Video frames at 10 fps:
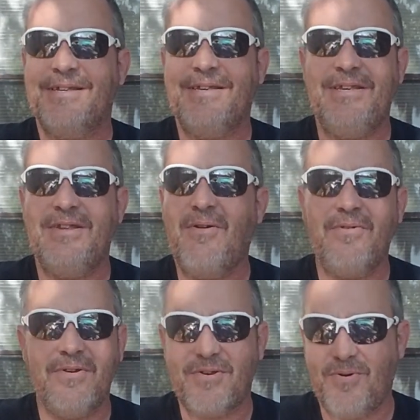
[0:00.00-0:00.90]
you don't
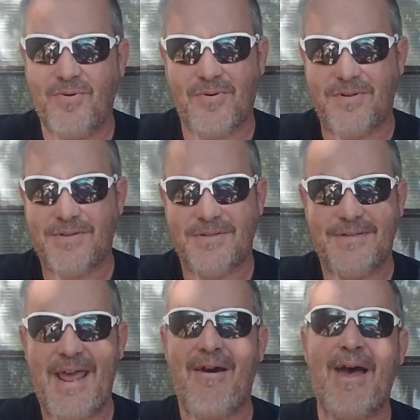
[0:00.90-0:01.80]
look cool.
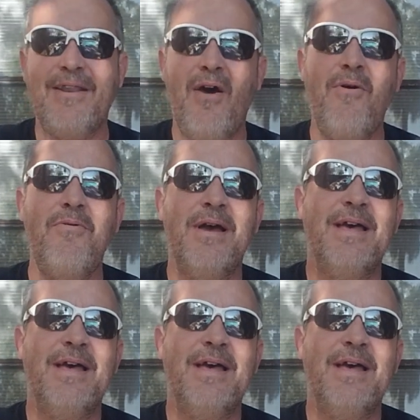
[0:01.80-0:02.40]
Now, I know